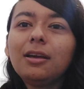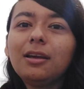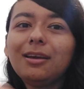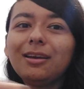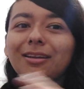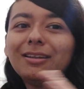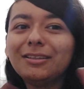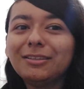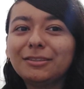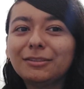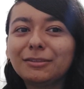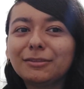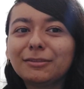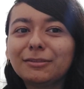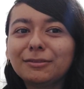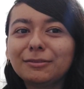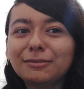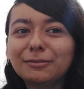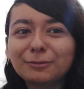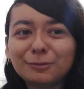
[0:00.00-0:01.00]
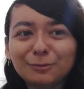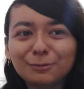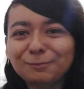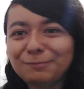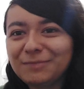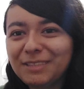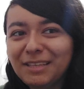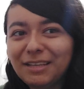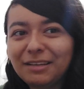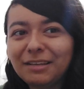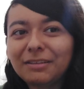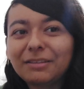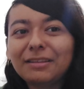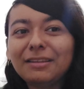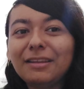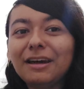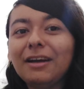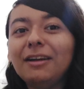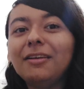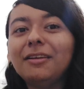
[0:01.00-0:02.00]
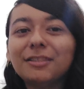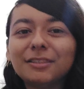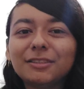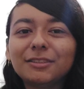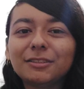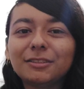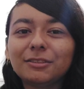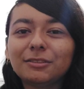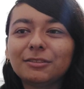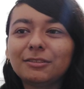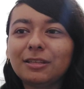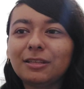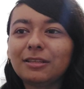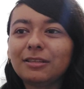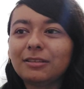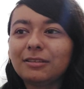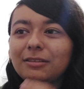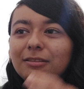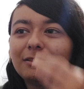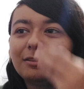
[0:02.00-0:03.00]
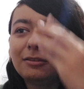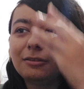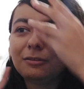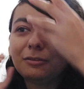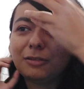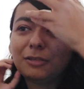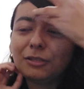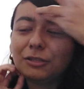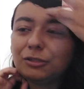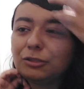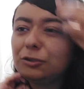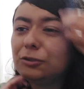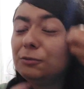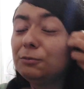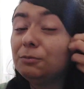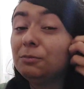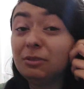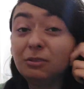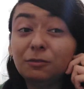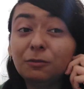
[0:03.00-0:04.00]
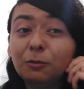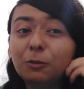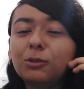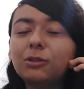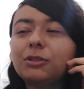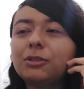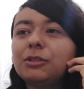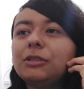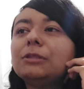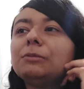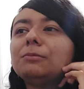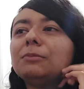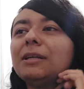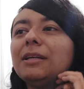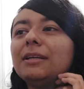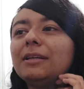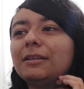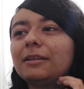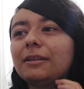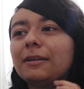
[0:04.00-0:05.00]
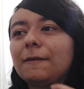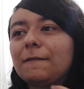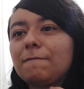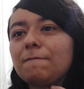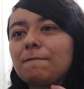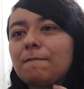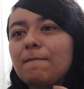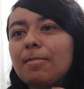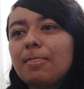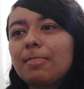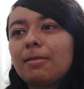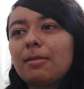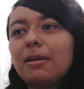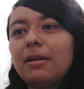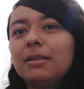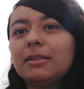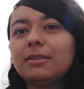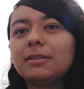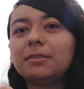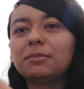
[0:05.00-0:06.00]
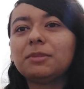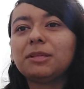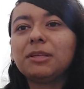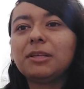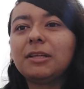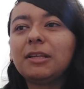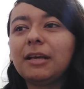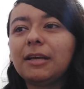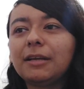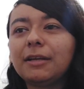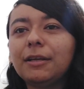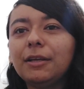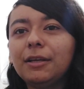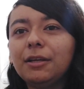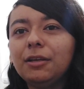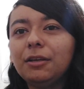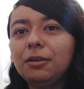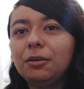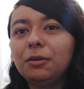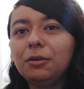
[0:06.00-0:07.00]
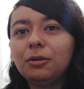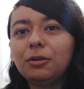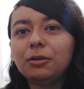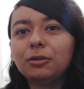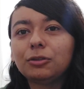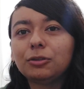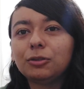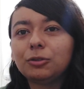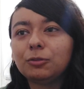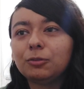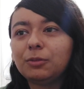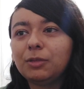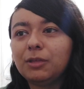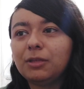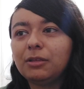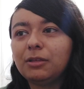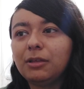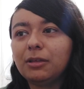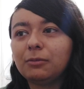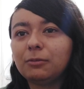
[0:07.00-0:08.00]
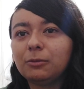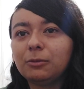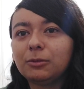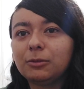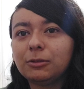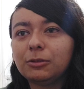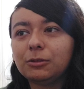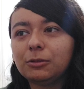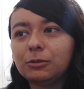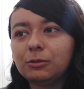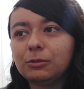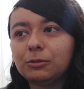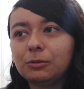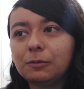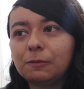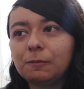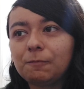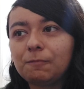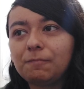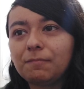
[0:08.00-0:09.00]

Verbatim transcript: and it's also, yeah, not a decision that, you know, he should be forced to make it's something that he should be able to